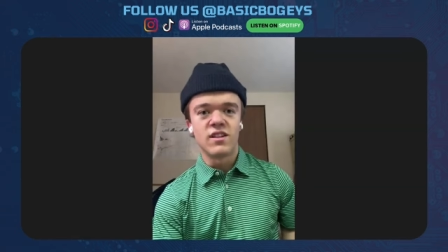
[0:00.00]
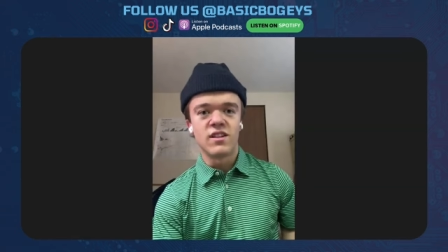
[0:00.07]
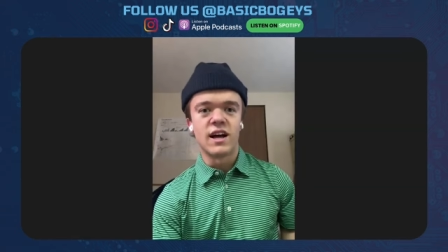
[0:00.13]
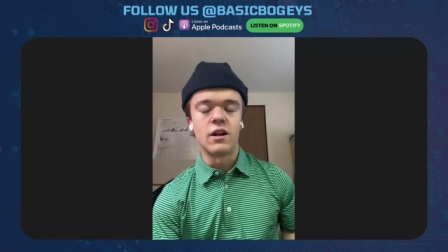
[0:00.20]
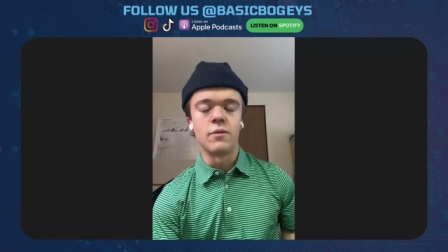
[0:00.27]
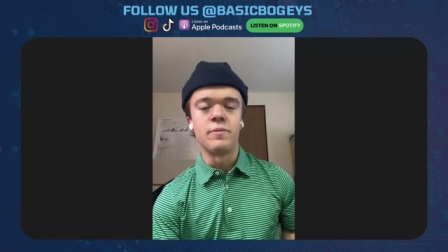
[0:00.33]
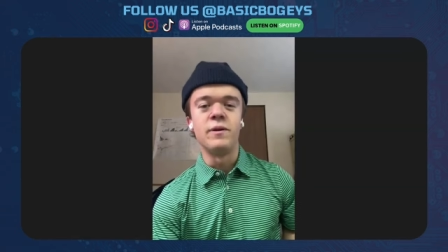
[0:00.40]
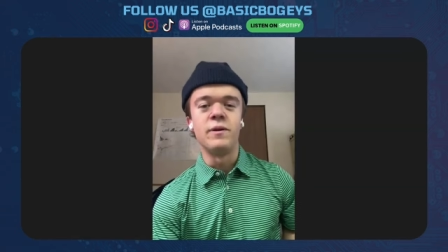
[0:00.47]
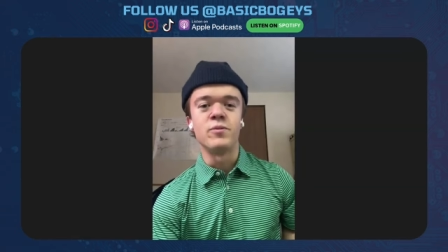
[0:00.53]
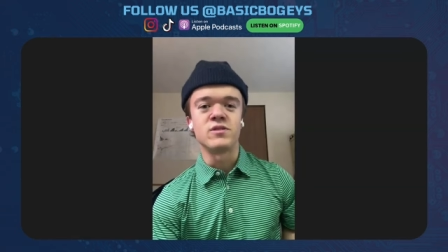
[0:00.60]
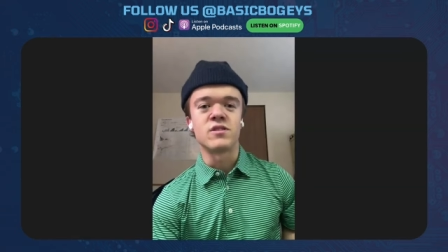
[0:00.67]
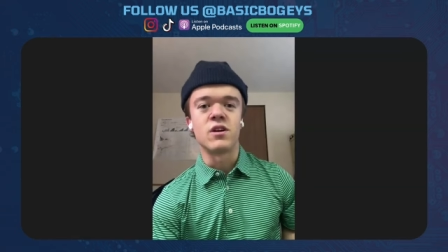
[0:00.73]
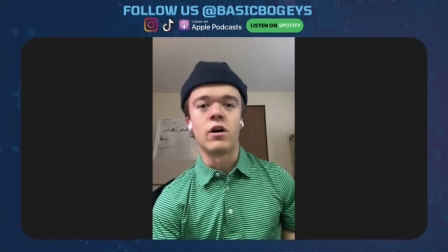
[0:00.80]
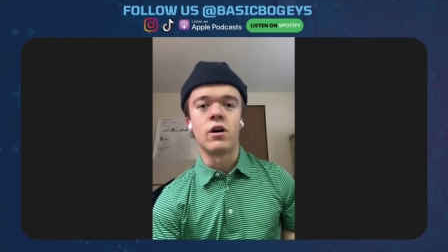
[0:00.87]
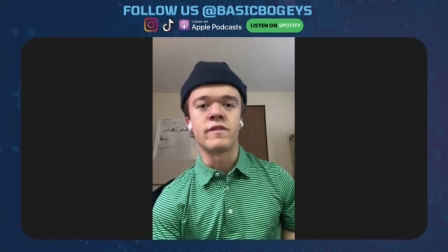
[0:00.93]
a lot of
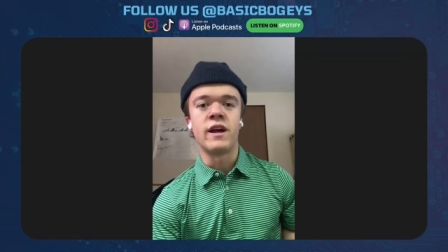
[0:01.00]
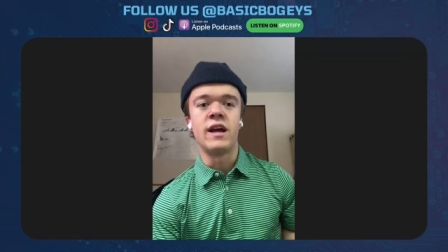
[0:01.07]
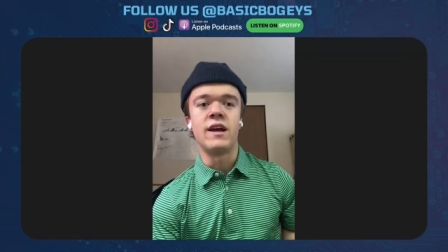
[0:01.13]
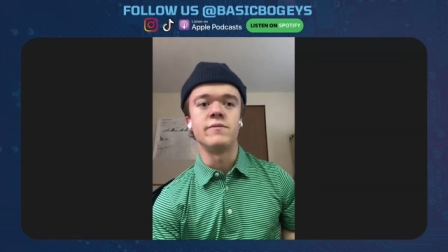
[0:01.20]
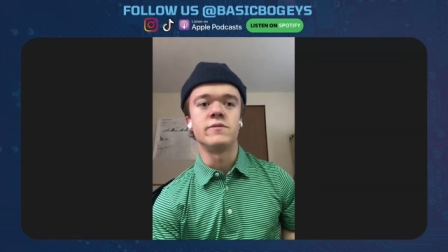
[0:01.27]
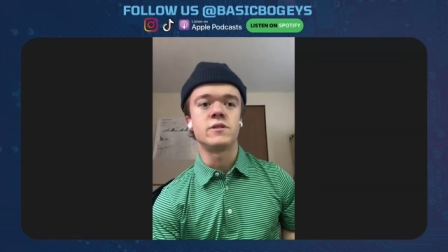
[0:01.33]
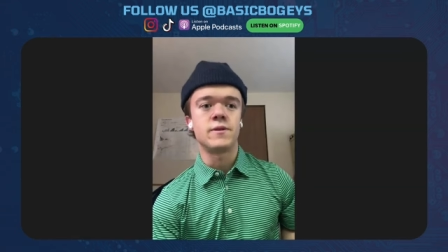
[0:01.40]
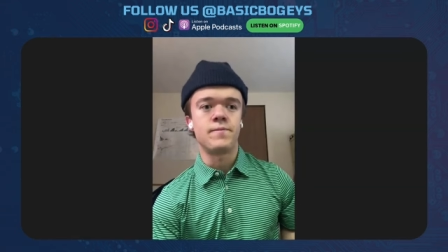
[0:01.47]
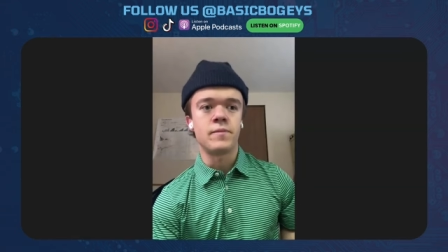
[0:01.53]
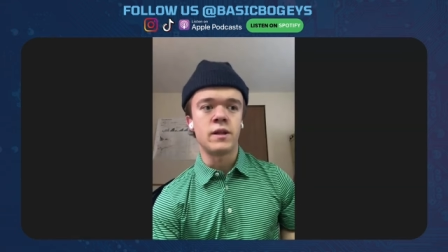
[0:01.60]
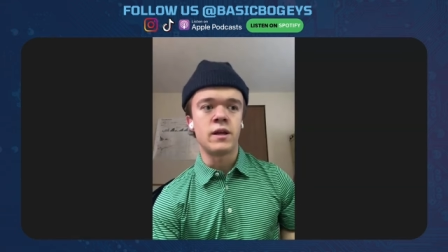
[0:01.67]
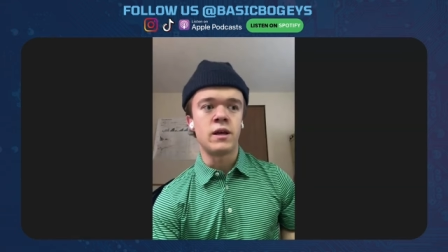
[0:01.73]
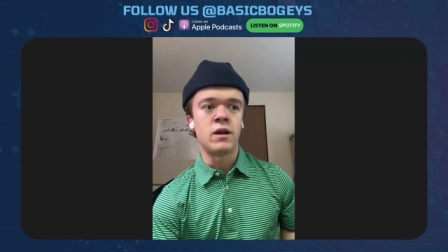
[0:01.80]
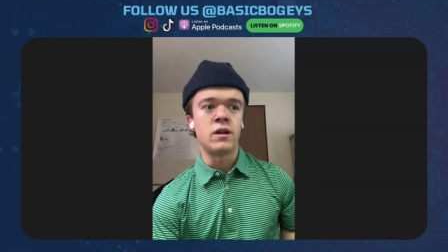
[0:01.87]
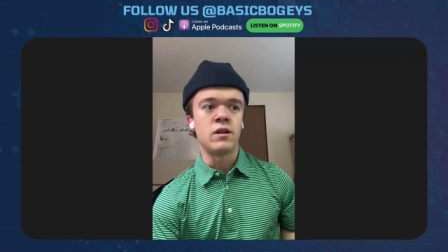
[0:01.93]
people's golf games,
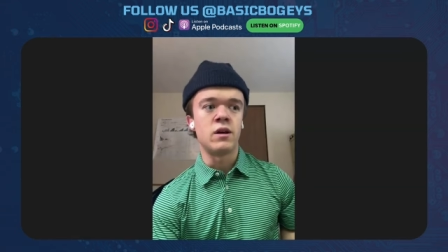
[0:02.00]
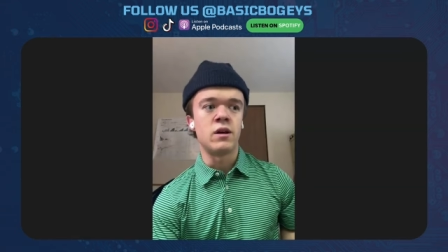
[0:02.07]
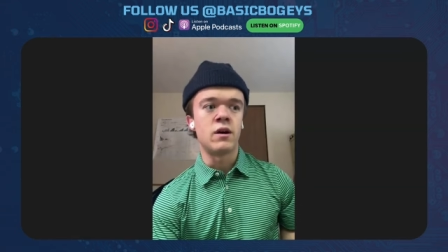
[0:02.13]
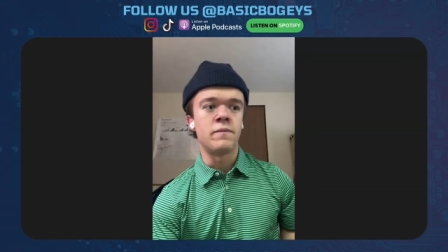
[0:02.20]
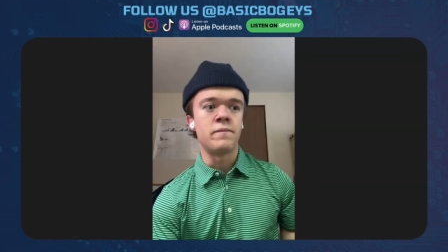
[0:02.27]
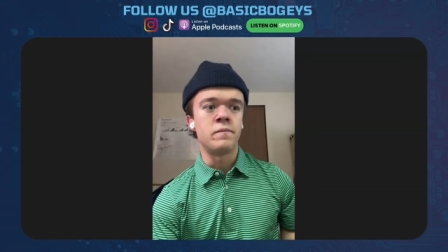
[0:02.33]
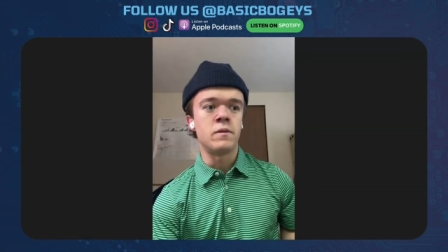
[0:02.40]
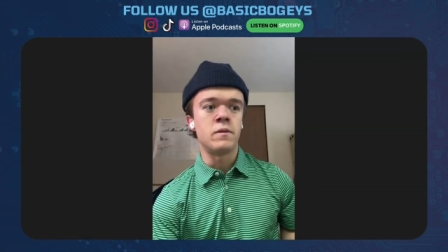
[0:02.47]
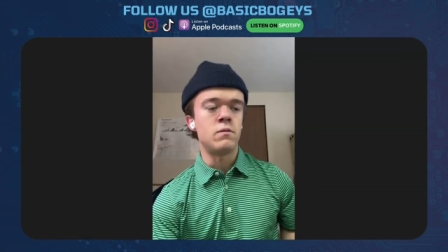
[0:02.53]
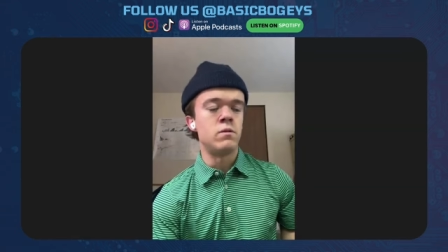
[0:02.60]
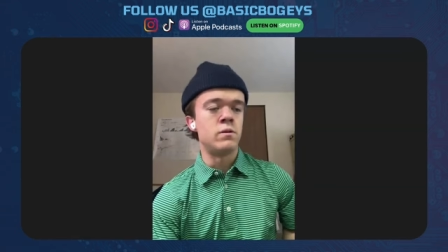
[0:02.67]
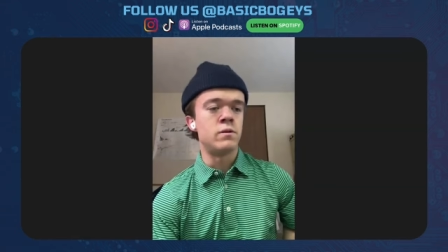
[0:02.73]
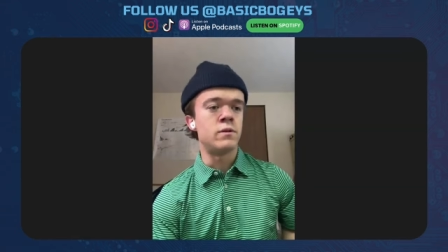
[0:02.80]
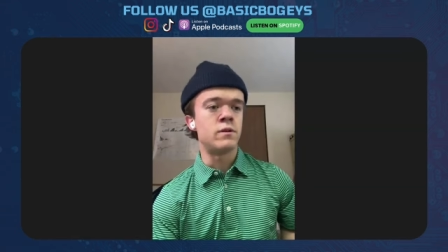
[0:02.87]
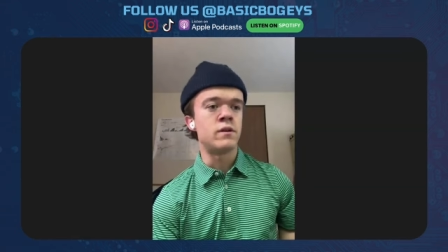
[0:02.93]
and um,
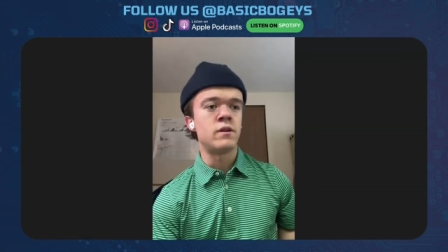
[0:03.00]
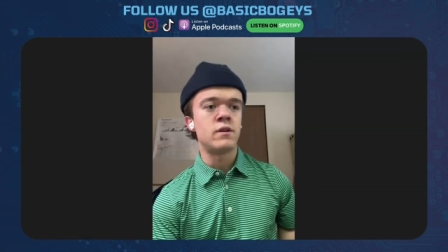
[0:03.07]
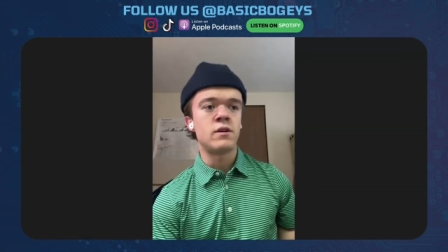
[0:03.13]
yeah.